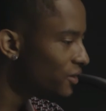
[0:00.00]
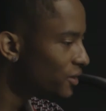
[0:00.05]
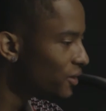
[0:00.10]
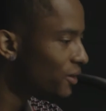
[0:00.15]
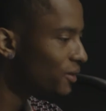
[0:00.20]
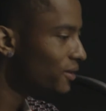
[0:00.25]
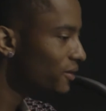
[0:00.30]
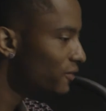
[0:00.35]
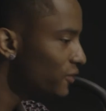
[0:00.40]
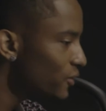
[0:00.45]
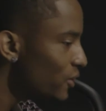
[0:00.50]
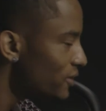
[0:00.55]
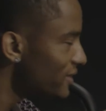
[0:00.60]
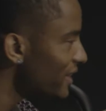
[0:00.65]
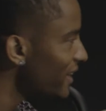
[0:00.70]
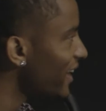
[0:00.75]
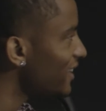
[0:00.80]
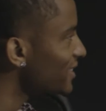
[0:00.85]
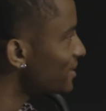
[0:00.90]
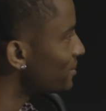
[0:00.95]
of course
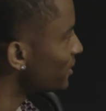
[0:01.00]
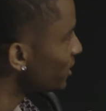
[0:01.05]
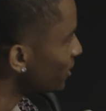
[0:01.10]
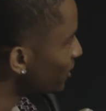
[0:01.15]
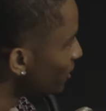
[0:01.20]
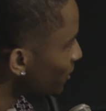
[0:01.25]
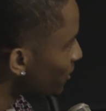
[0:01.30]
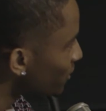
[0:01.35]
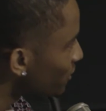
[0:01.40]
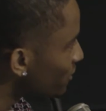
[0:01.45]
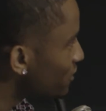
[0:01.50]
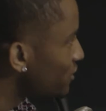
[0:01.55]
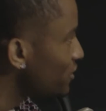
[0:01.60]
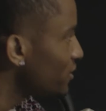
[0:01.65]
I got some nerves.